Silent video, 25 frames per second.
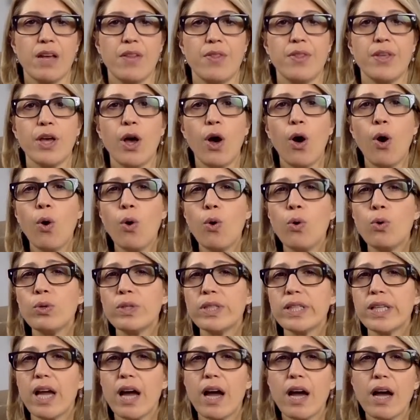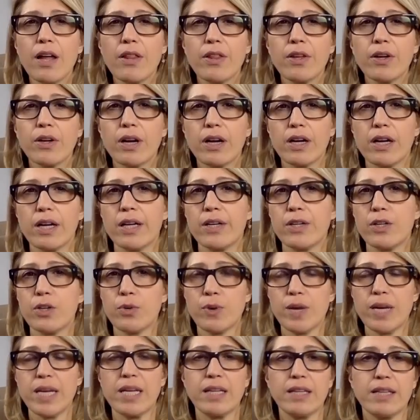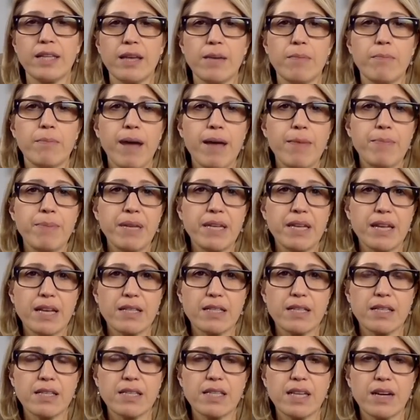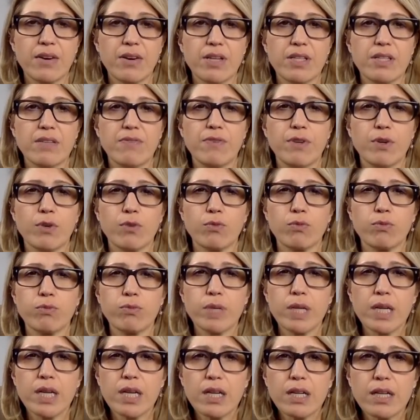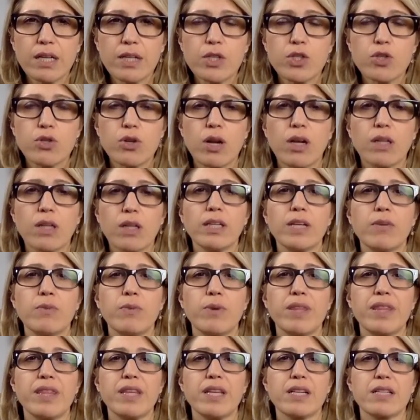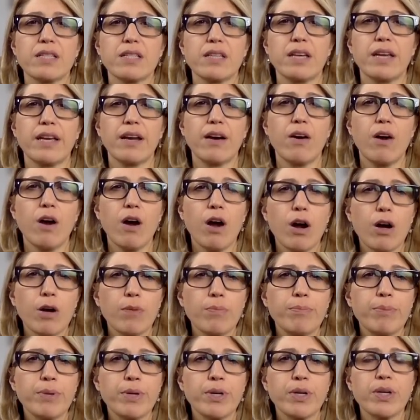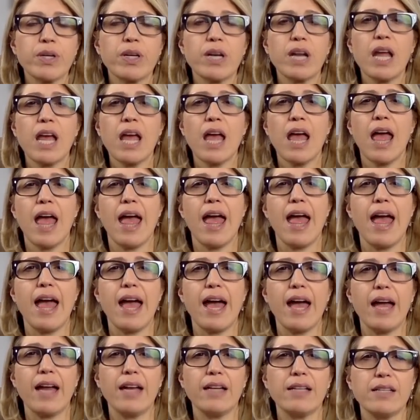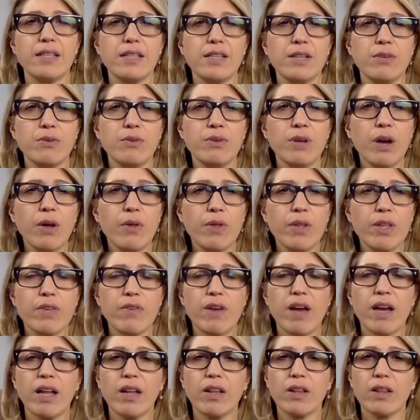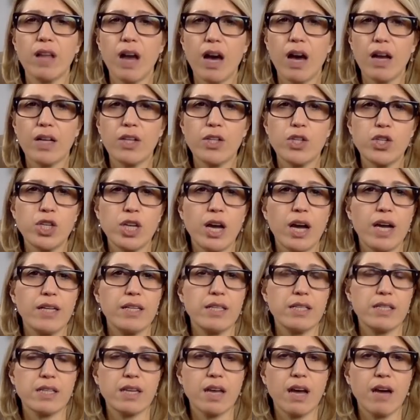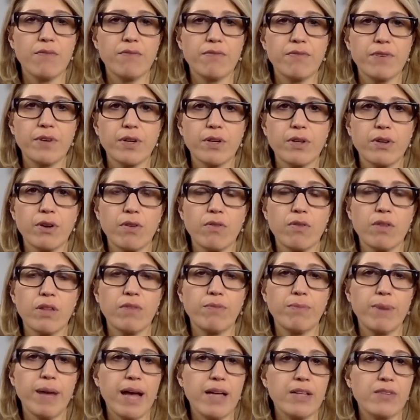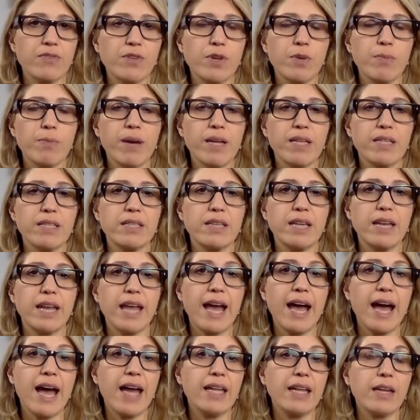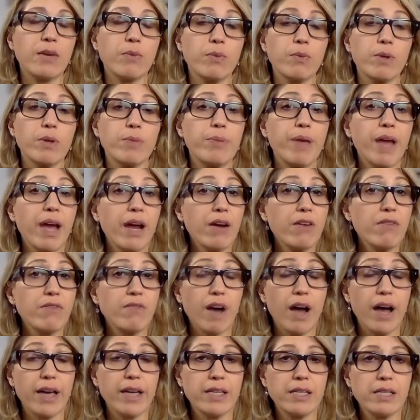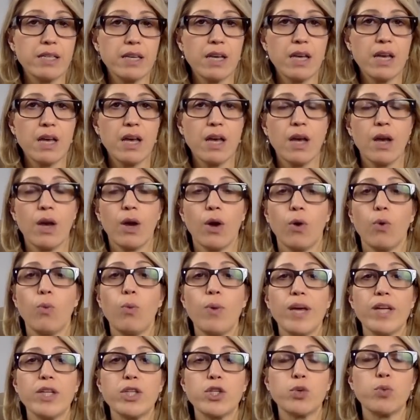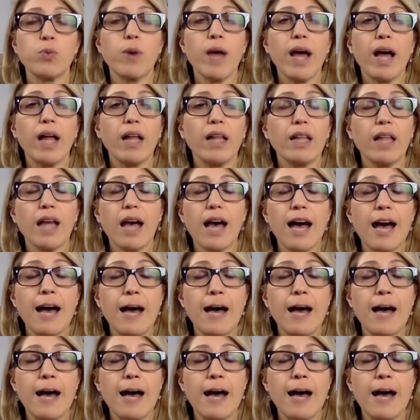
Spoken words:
The only other ingredient that might be necessary is if you're really struggling with things like heartburn and you know that you've had a lot of GI discomfort over the past few months, then add in Repair Vite, which will